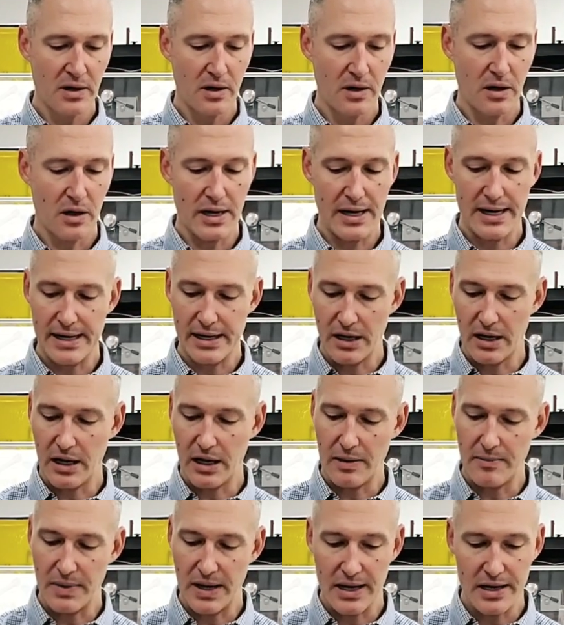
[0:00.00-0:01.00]
All right,
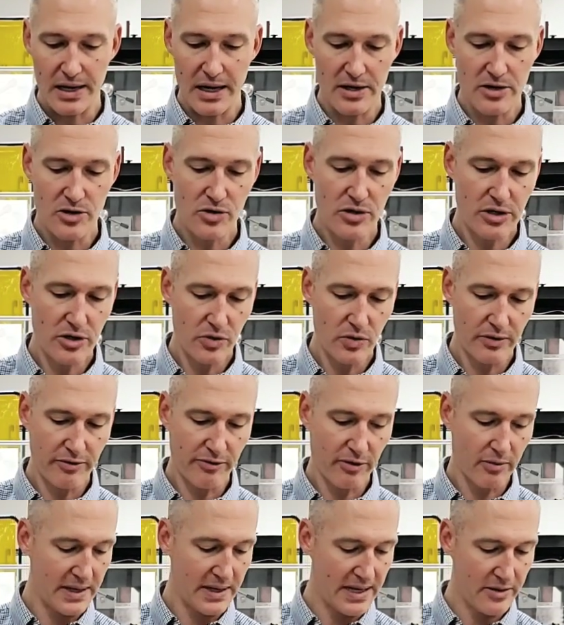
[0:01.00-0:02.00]
and you could do it
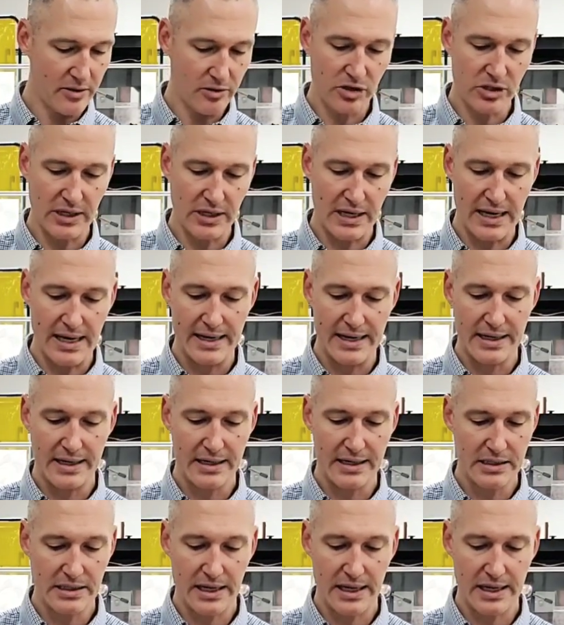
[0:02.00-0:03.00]
from either side. In
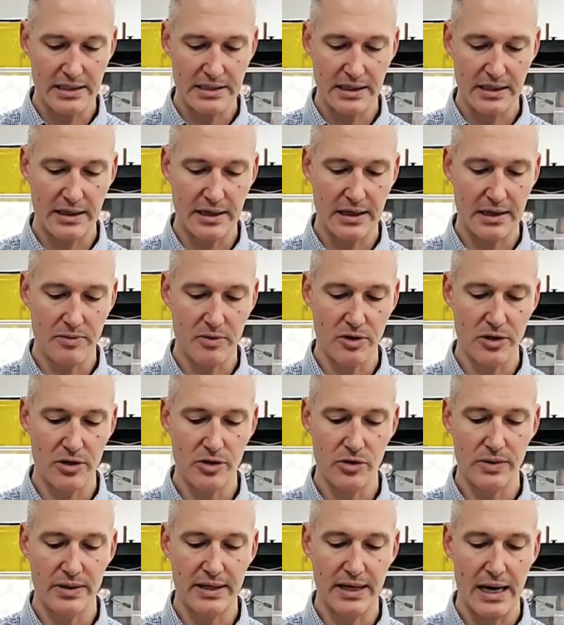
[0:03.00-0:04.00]
this case, I think I'm going to
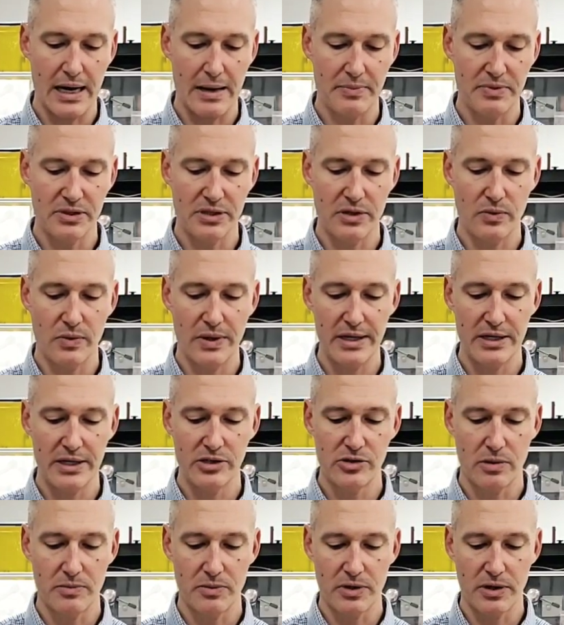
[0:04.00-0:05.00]
do it the opposite way.
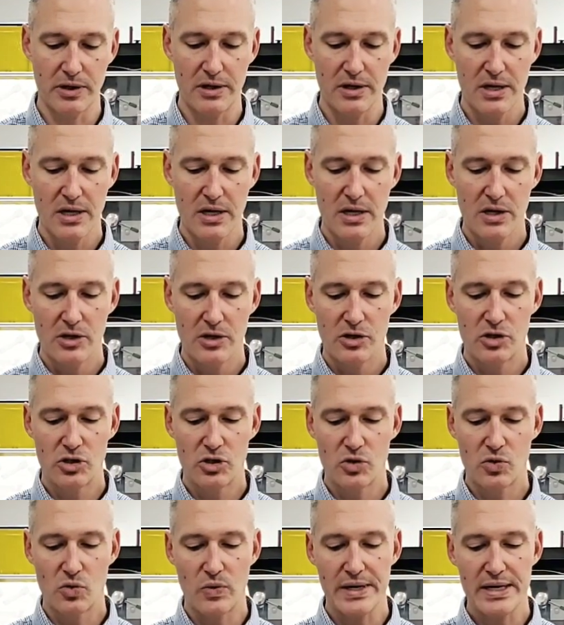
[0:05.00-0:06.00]
So I'm going to
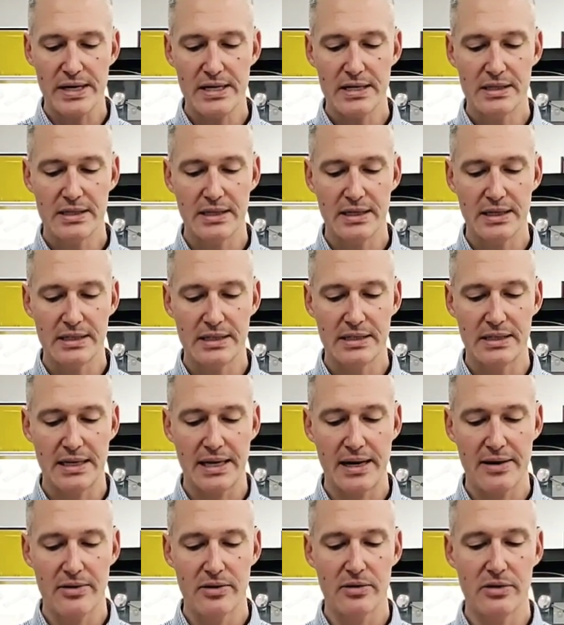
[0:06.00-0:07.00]
squeeze this
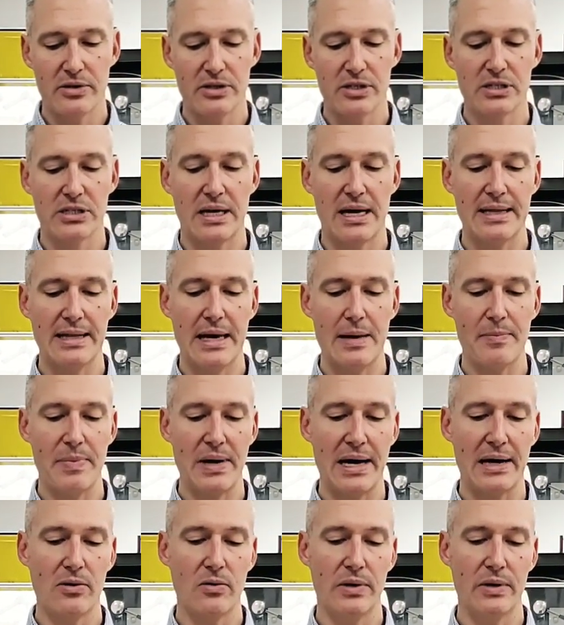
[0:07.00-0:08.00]
together and slide that
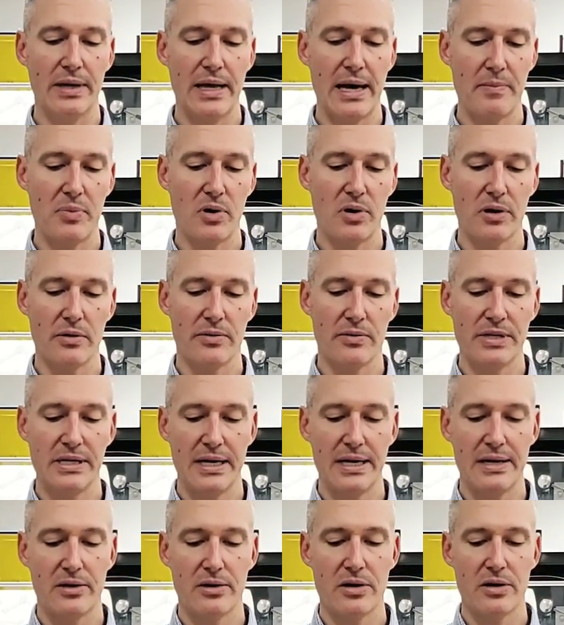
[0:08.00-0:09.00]
back on that part of the
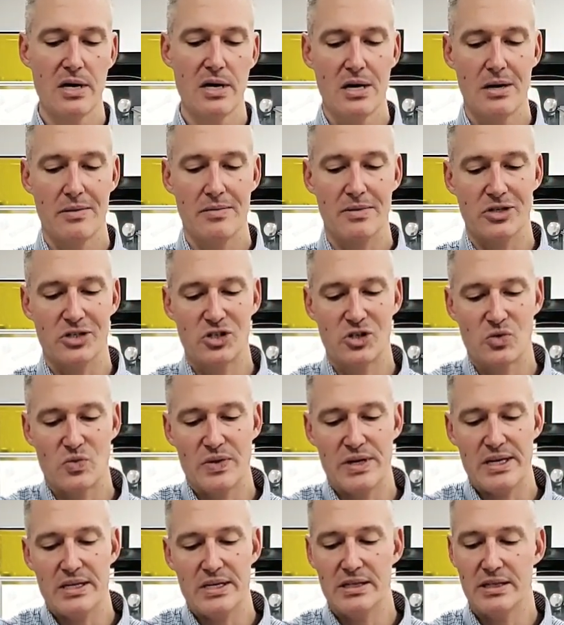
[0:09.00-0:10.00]
retainer. I'm going to
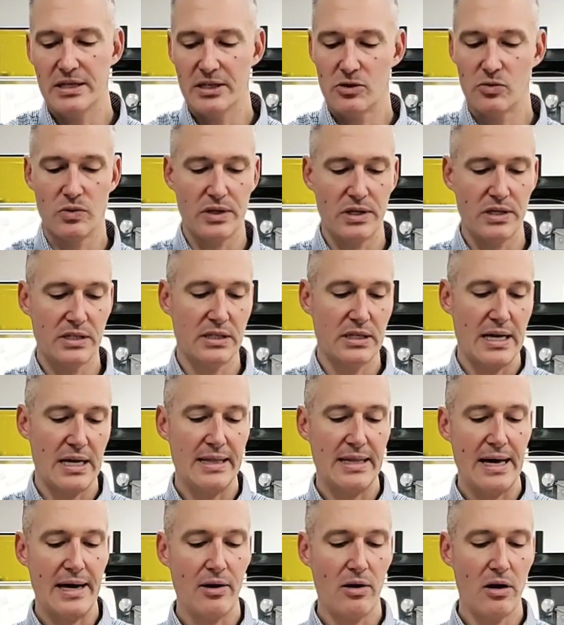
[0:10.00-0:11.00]
squeeze this one and slide
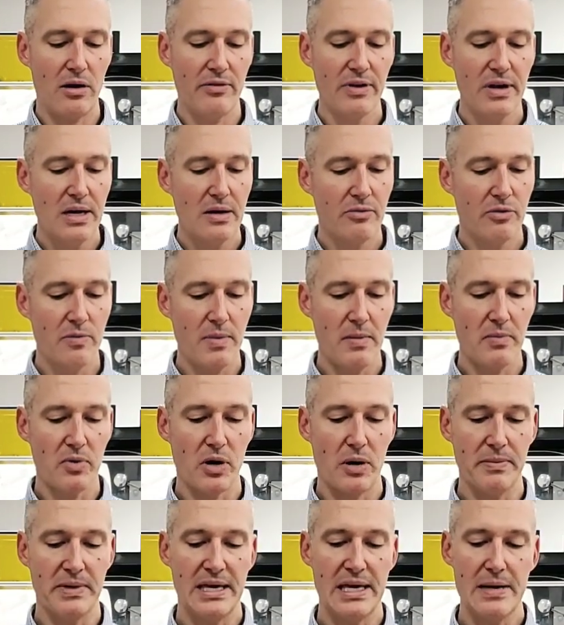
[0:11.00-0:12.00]
that off. Remember,
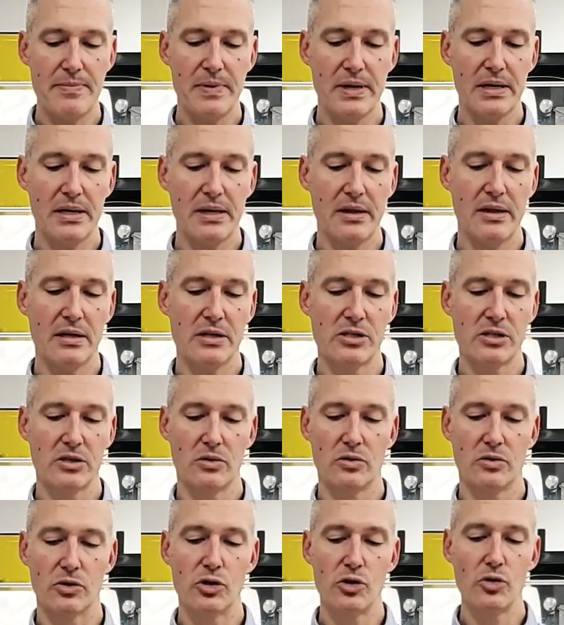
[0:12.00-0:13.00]
I'm keeping this
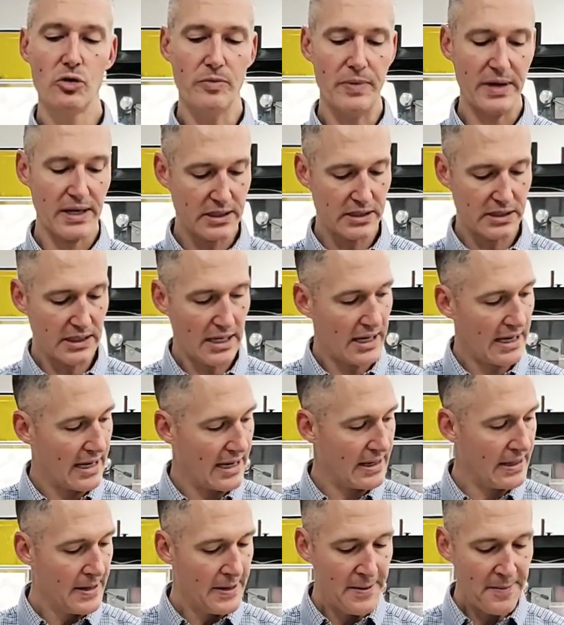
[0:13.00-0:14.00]
little tube
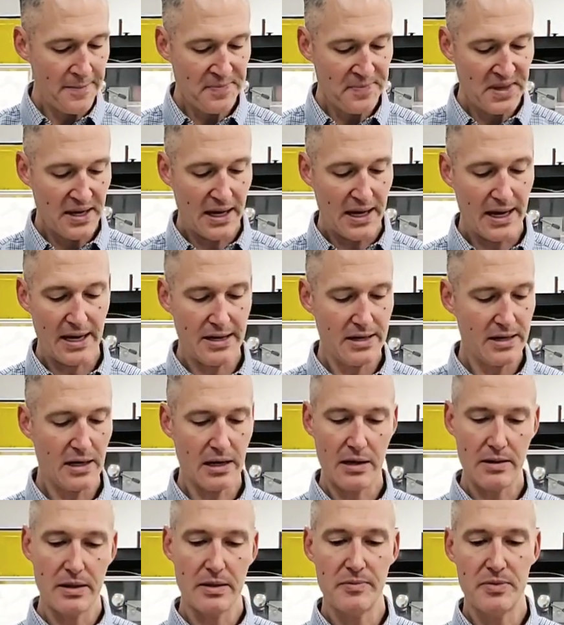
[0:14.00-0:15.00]
inside. And
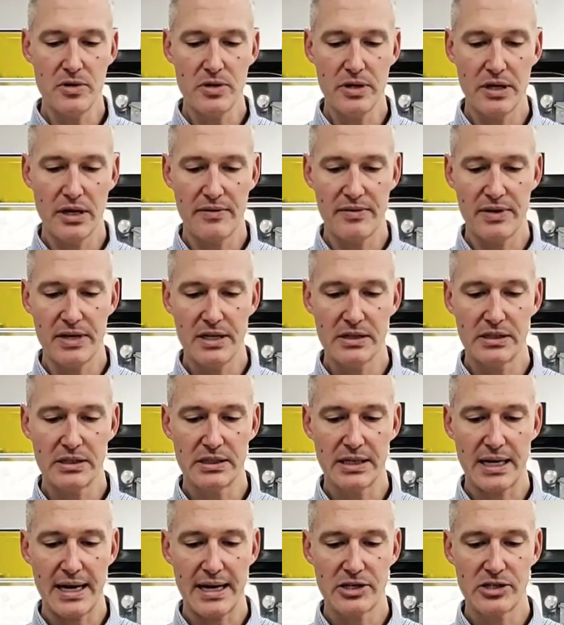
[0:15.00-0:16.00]
the beauty of it is
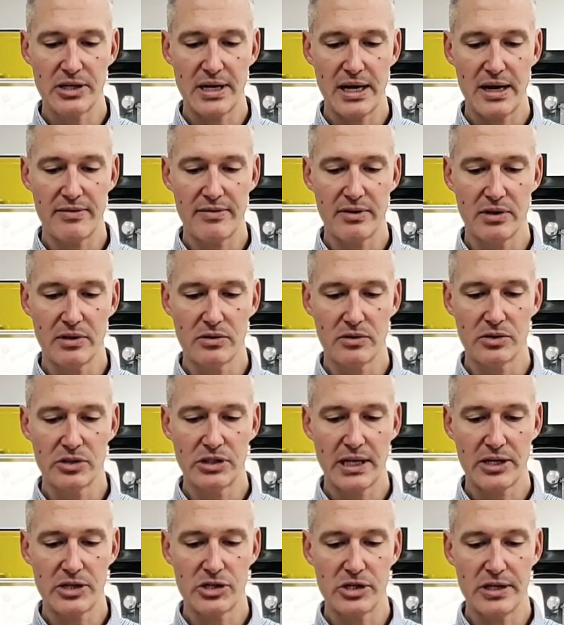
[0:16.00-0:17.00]
I actually have a little
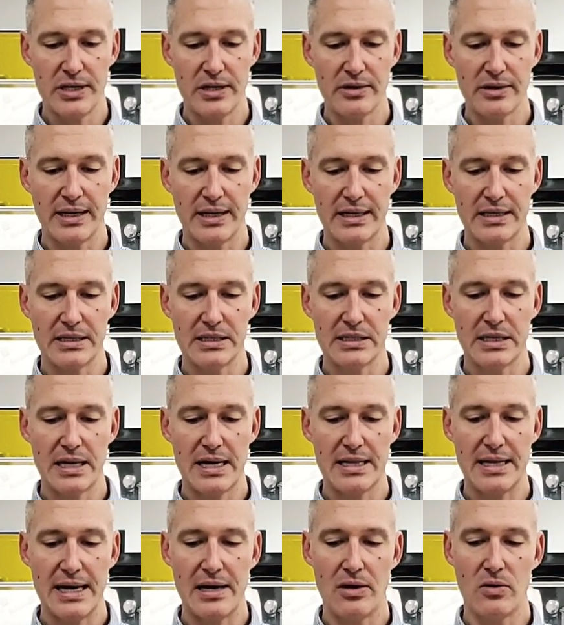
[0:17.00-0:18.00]
section here that I can
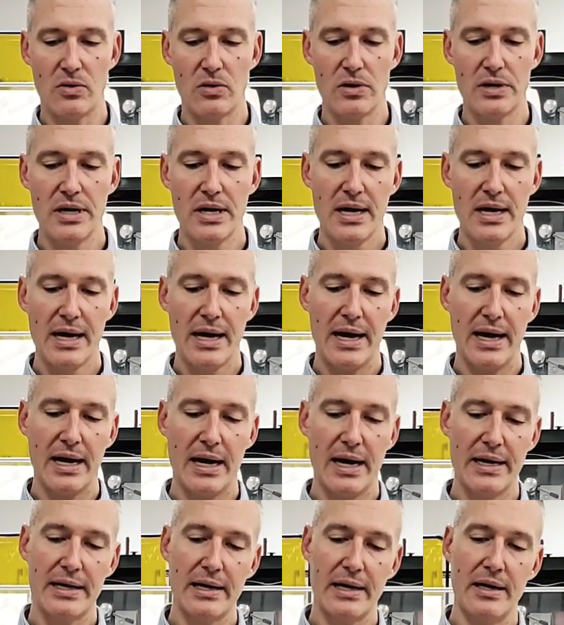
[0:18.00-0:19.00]
slide that on,
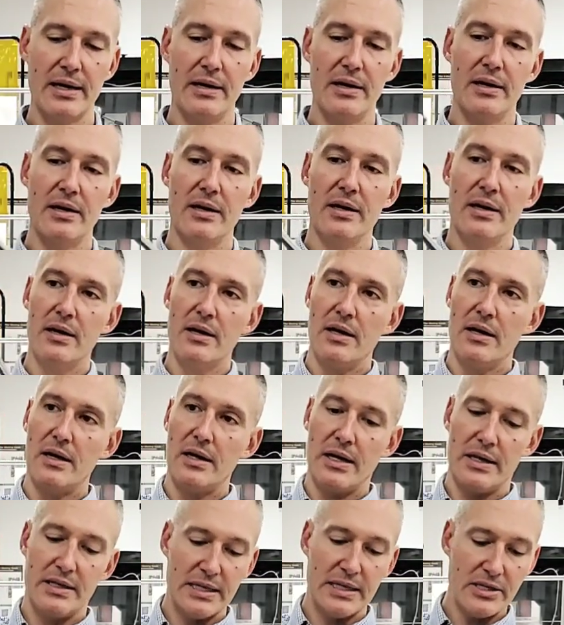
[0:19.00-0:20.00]
and
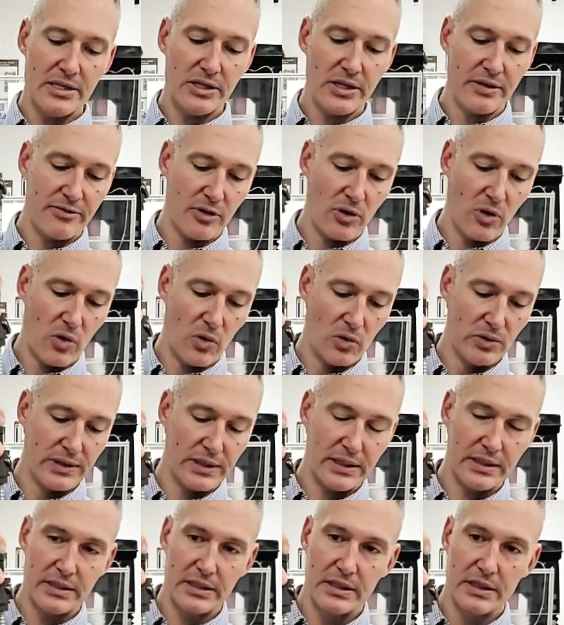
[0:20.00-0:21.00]
it's easy if you hold
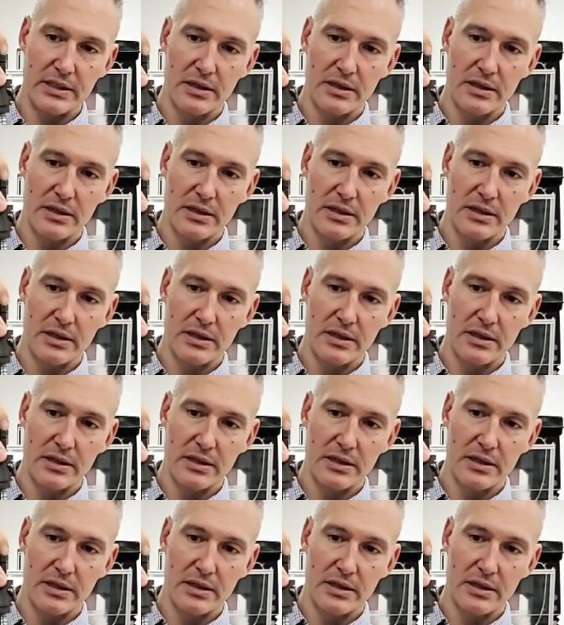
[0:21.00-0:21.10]
it